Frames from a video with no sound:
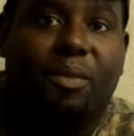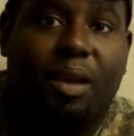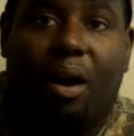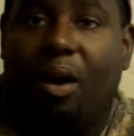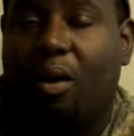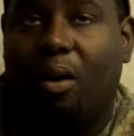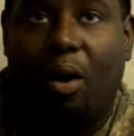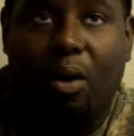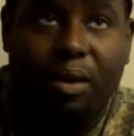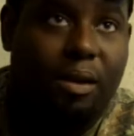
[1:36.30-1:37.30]

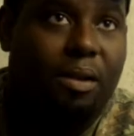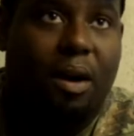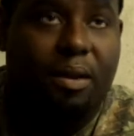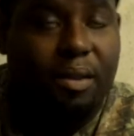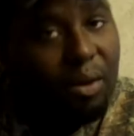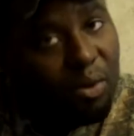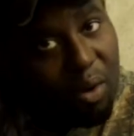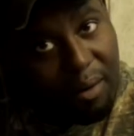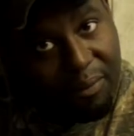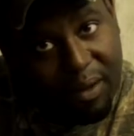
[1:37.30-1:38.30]
all year long. They're
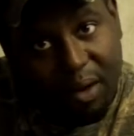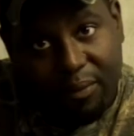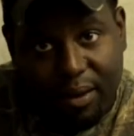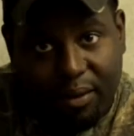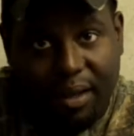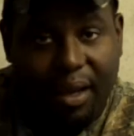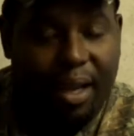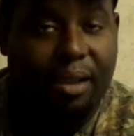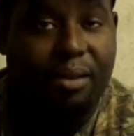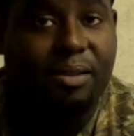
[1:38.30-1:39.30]
growing velvet on their
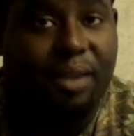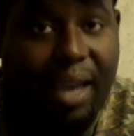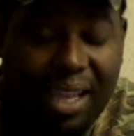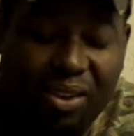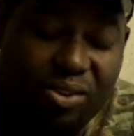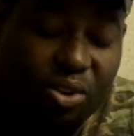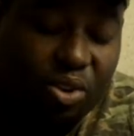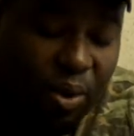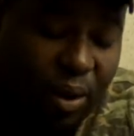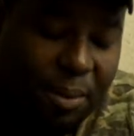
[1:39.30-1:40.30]
antlers. Their antlers are
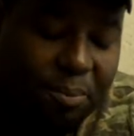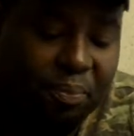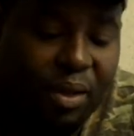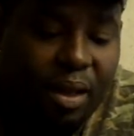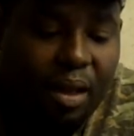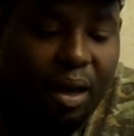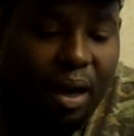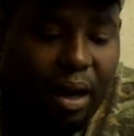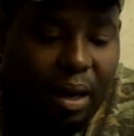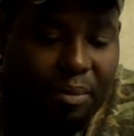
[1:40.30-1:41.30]
growing,
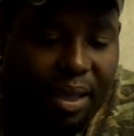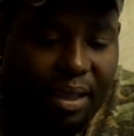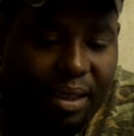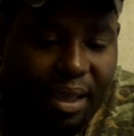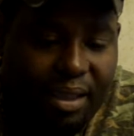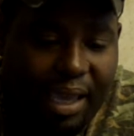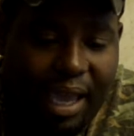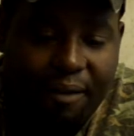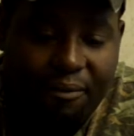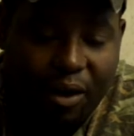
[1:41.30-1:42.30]
and then they
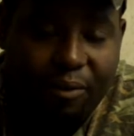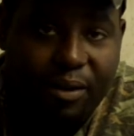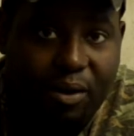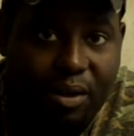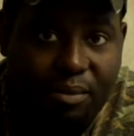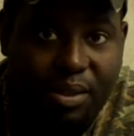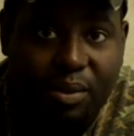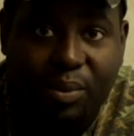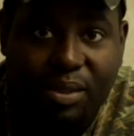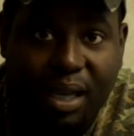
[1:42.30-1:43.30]
have velvet on them to
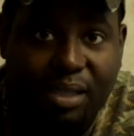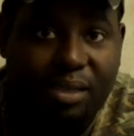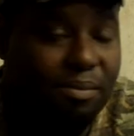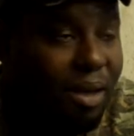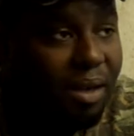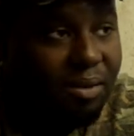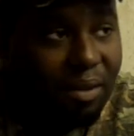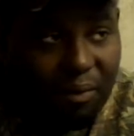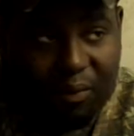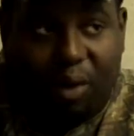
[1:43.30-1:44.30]
protect them. Under
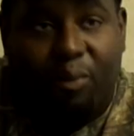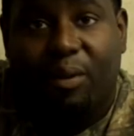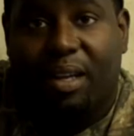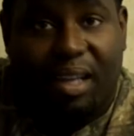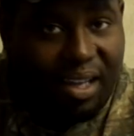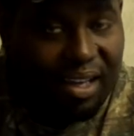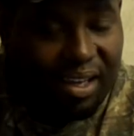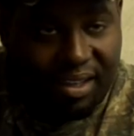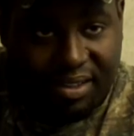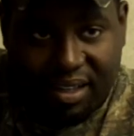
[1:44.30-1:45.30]
that velvet
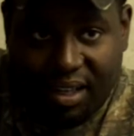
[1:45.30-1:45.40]
is